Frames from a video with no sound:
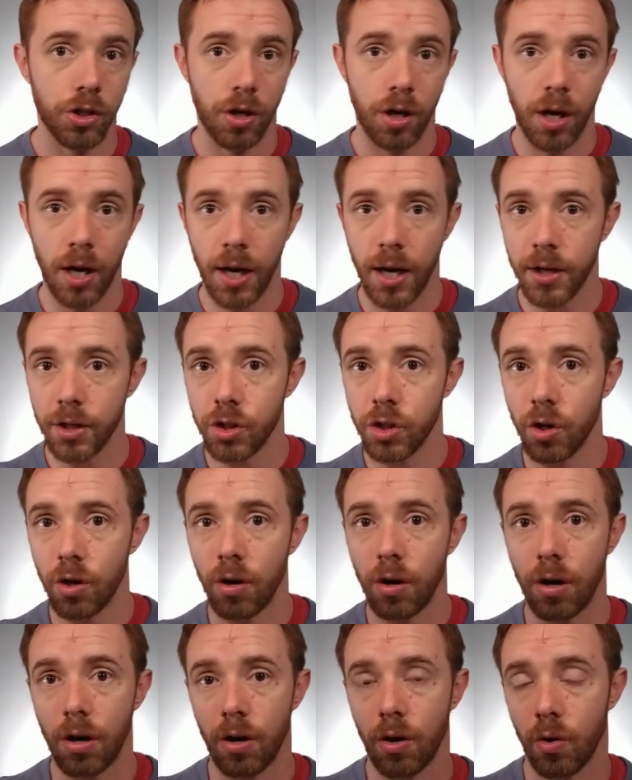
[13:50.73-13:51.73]
or
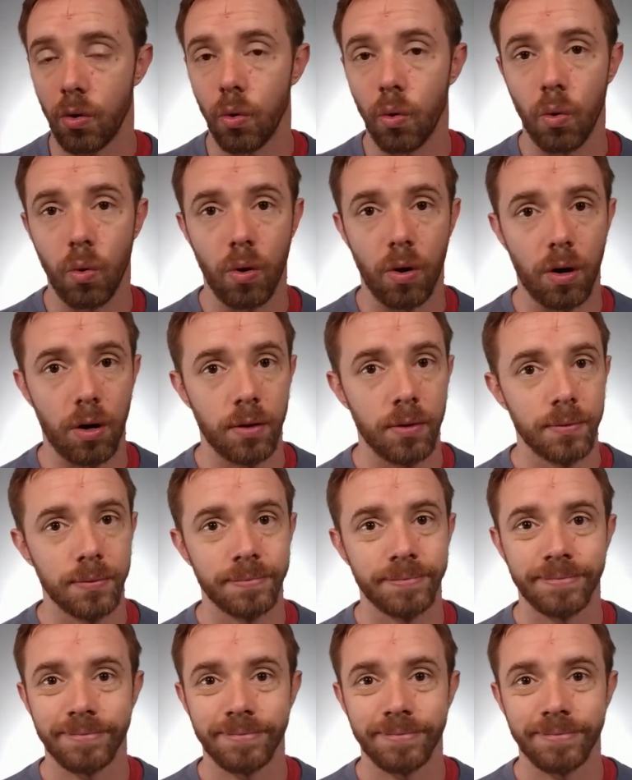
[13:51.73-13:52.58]
Hotjar or,